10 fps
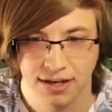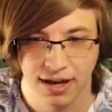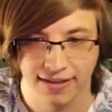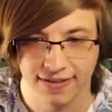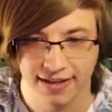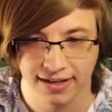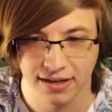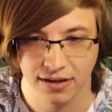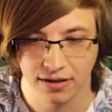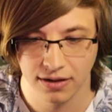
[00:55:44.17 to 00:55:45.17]
think
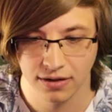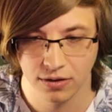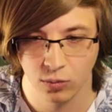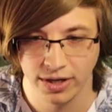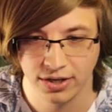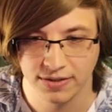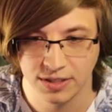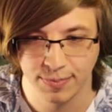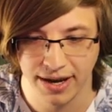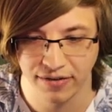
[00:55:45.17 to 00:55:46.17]
we could
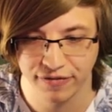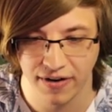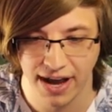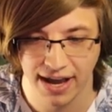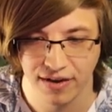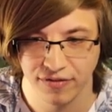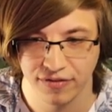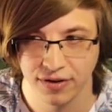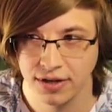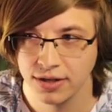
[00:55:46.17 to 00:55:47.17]
spend five
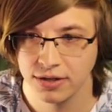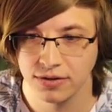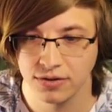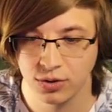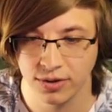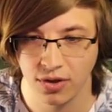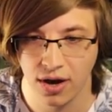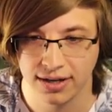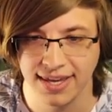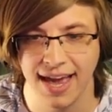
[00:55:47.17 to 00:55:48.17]
to
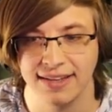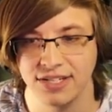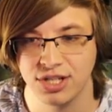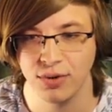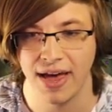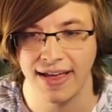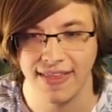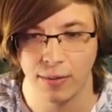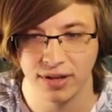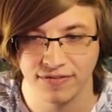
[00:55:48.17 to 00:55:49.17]
unlock. Yeah, let's do that. That
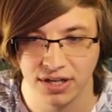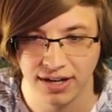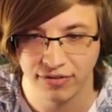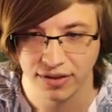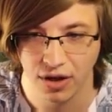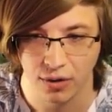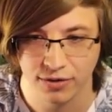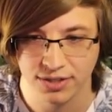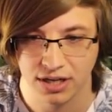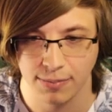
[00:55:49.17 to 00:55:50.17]
will have done every. Oh,
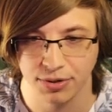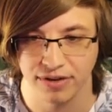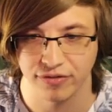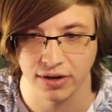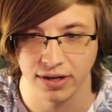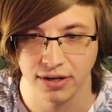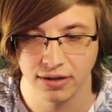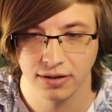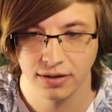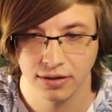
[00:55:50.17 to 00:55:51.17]
there's a couple different.
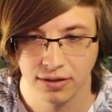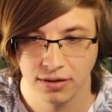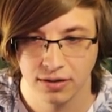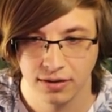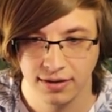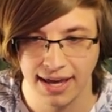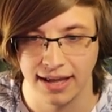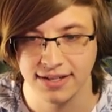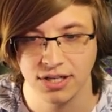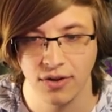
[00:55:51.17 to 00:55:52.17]
Yeah,
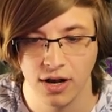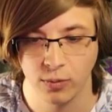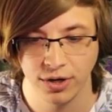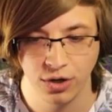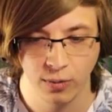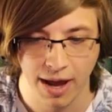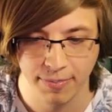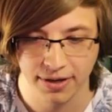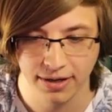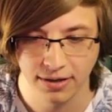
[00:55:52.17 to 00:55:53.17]
let's unlock one new weapon.